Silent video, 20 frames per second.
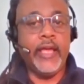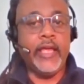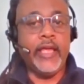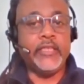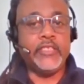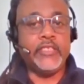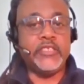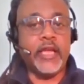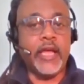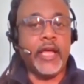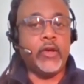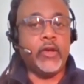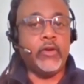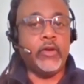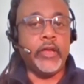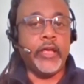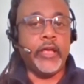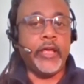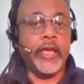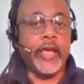it's not
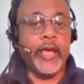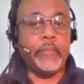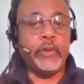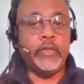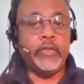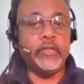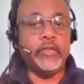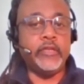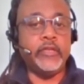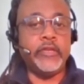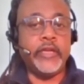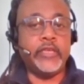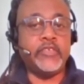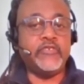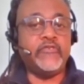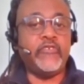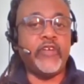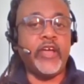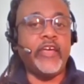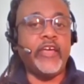going to happen in the
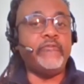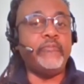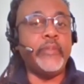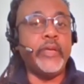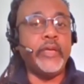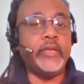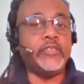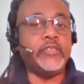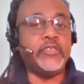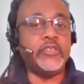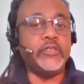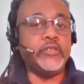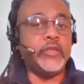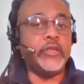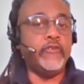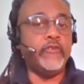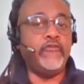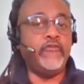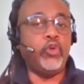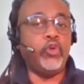next five minutes and
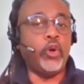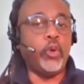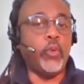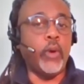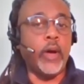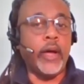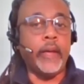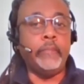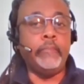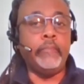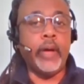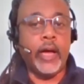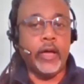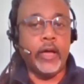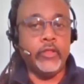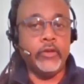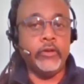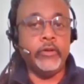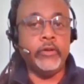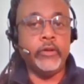therefore why
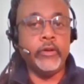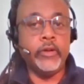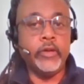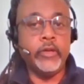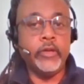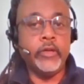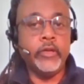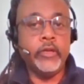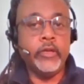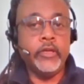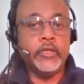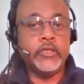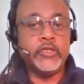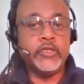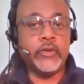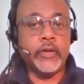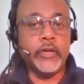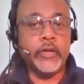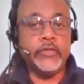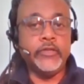bother?
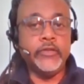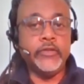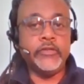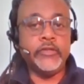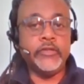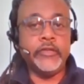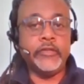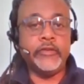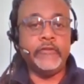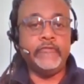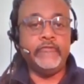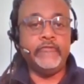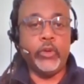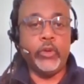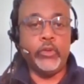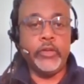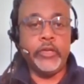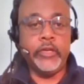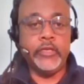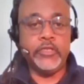So I do think that
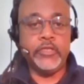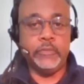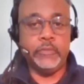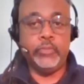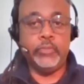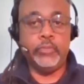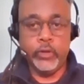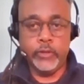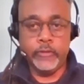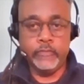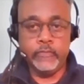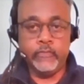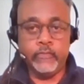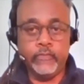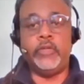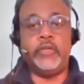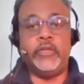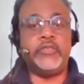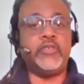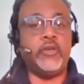voting is important,
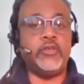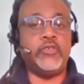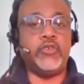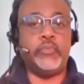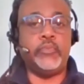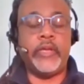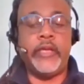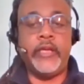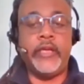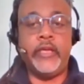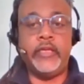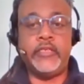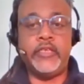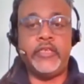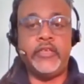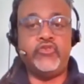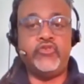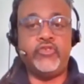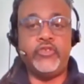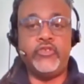but it's also paying
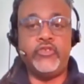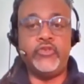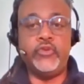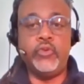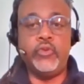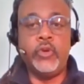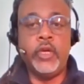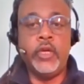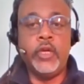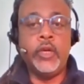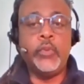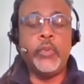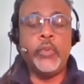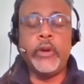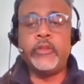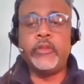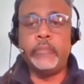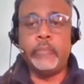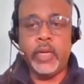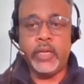attention to
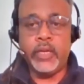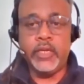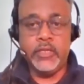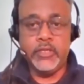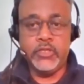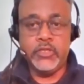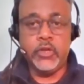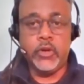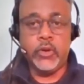where the money is